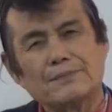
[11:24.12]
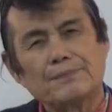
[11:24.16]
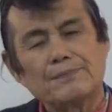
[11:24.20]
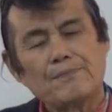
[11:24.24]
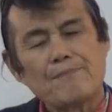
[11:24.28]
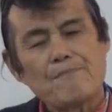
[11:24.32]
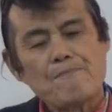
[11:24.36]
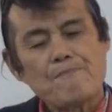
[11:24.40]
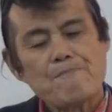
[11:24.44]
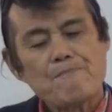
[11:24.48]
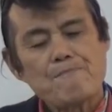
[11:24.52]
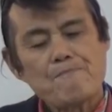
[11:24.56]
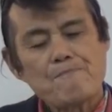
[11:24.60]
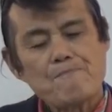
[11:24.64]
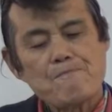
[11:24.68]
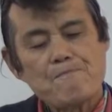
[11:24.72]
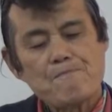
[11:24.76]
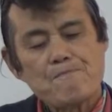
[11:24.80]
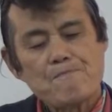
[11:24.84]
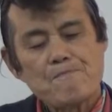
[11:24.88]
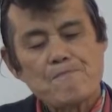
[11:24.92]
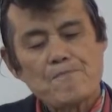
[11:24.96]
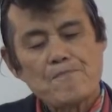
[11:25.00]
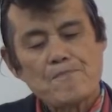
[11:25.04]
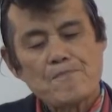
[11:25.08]

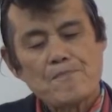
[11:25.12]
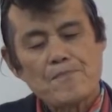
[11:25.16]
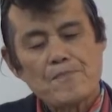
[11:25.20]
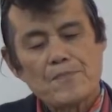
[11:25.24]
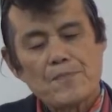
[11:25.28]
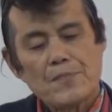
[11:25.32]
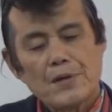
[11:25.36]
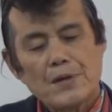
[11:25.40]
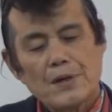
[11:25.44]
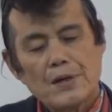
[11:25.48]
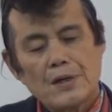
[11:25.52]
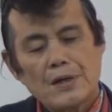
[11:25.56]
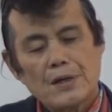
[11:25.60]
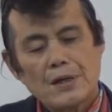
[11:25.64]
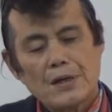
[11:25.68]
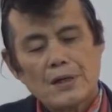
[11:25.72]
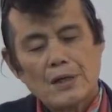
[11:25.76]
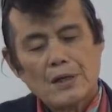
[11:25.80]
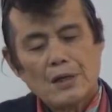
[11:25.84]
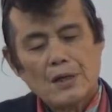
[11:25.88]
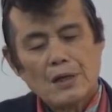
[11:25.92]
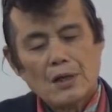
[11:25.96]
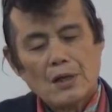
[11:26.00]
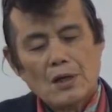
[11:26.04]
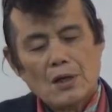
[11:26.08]

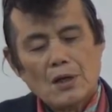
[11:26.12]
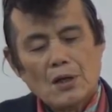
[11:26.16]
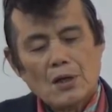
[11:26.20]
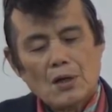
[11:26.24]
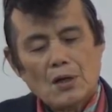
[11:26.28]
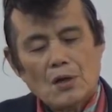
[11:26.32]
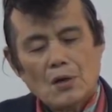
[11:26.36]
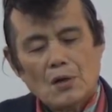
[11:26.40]
Nobody speaks.